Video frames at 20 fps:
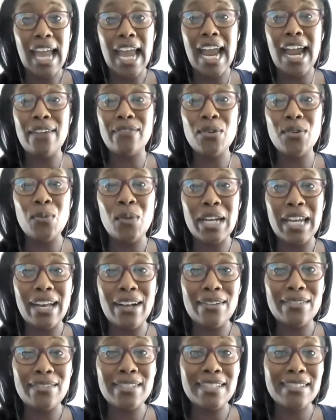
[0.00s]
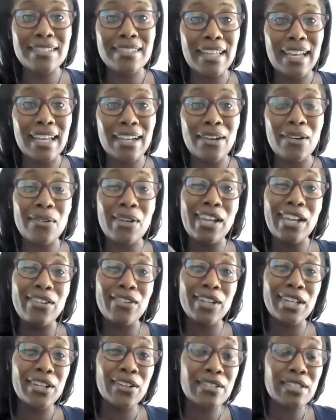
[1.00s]
Everyone else, it's like, okay, you're
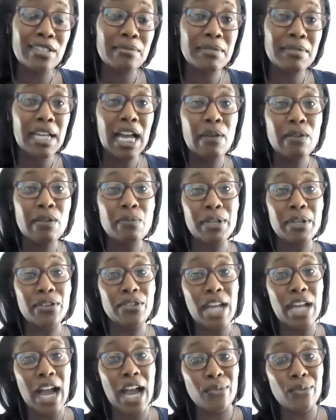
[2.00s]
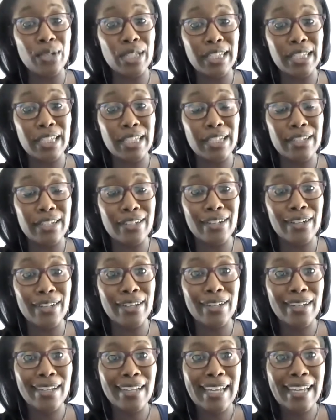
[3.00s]
here sometimes, but you're not really
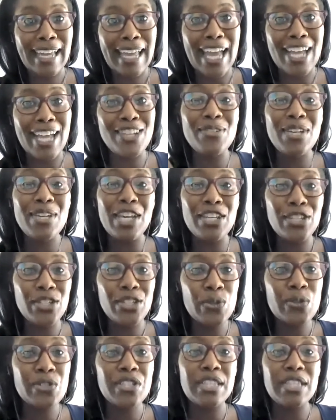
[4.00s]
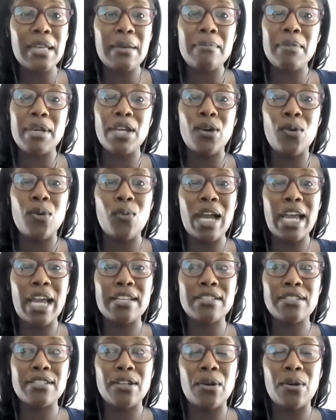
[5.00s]
here. And you get used to them being away.
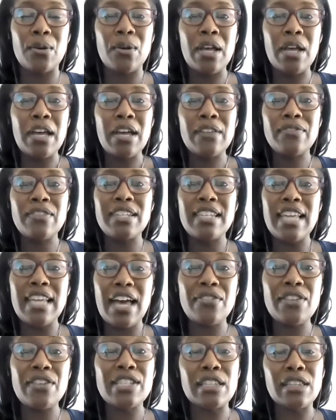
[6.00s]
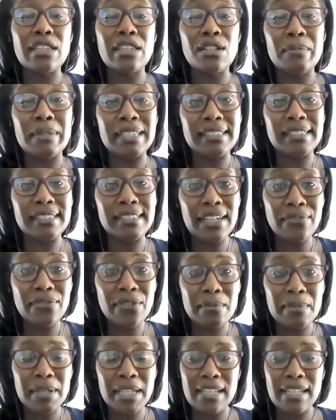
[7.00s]
So the death is a little bit
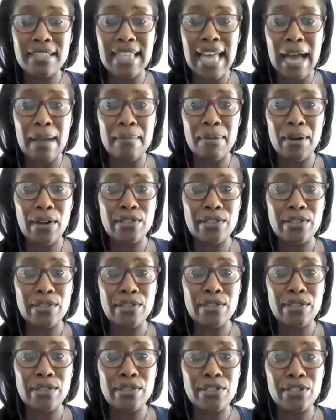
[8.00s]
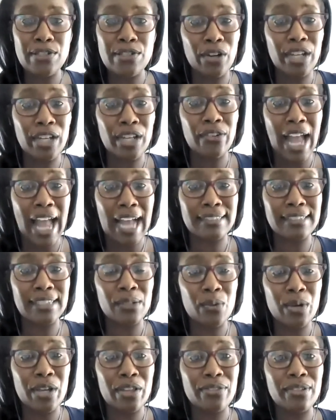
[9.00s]
different because that person you weren't interacting
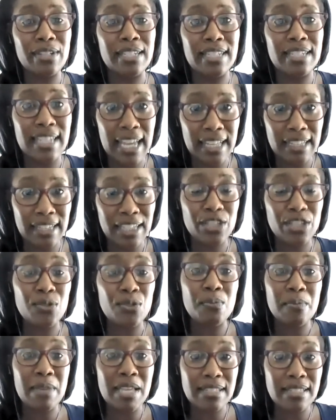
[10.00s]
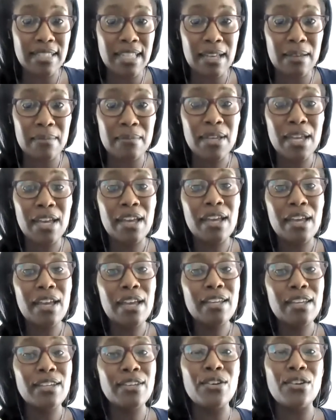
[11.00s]
with daily. You miss them.
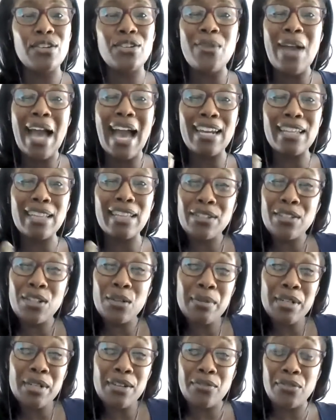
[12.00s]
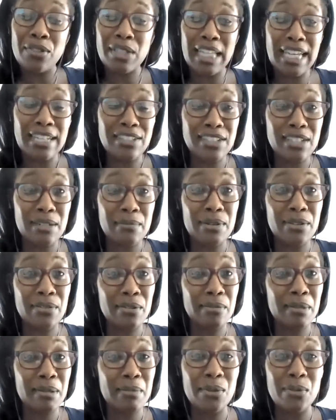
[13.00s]
You know, you had a little bit of a relationship, but
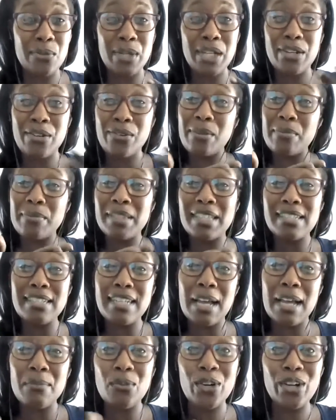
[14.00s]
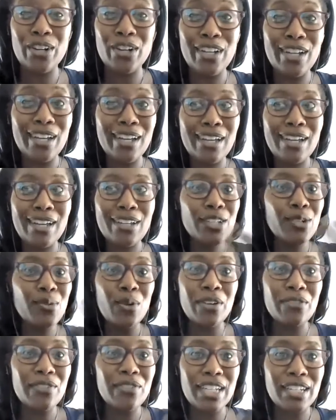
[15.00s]
remember, we grew up in the time where you
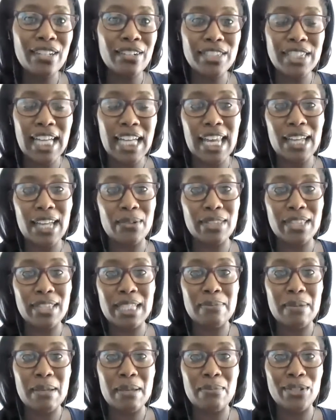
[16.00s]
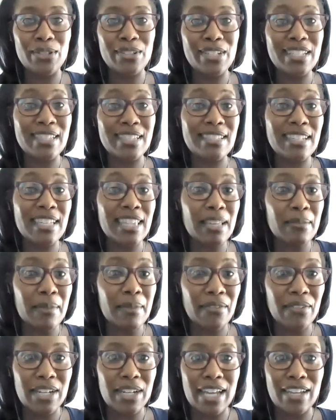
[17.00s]
weren't video chatting with these people. You didn't see them
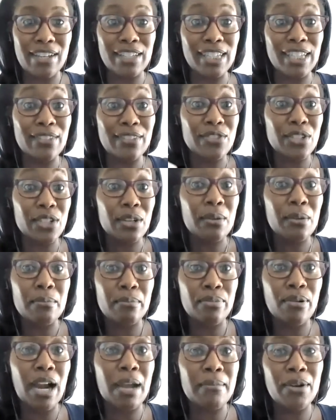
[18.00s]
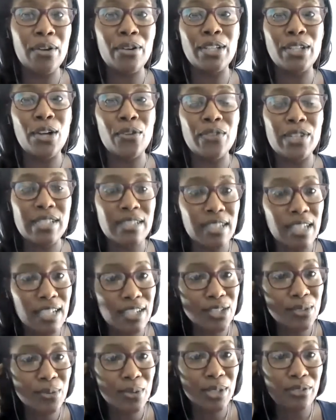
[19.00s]
every day. You lived primarily
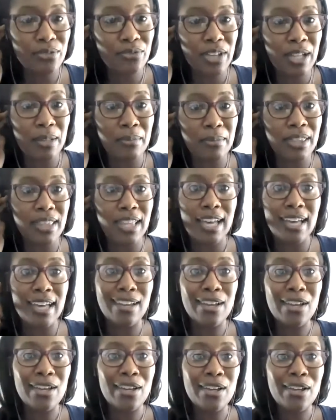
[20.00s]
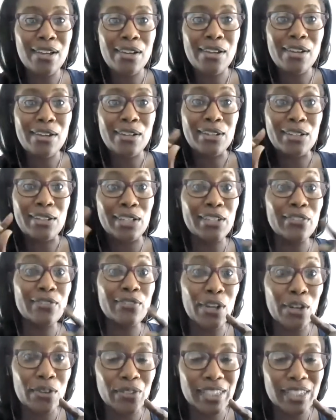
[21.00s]
overseas. You were the family that lived
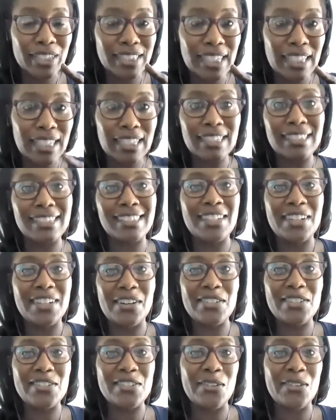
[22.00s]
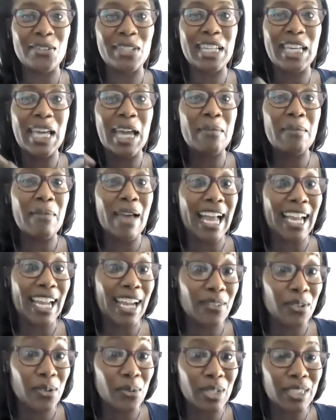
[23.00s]
overseas. You know, you only came back
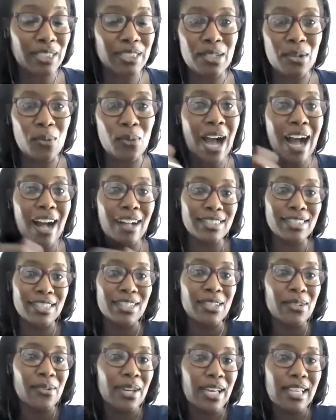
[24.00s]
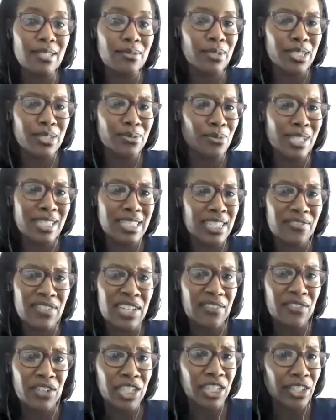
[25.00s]
every once in a while to the US, which wasn't even
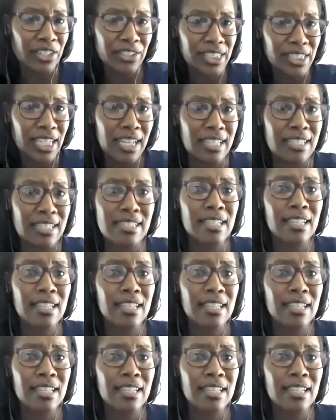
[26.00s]
every year to us.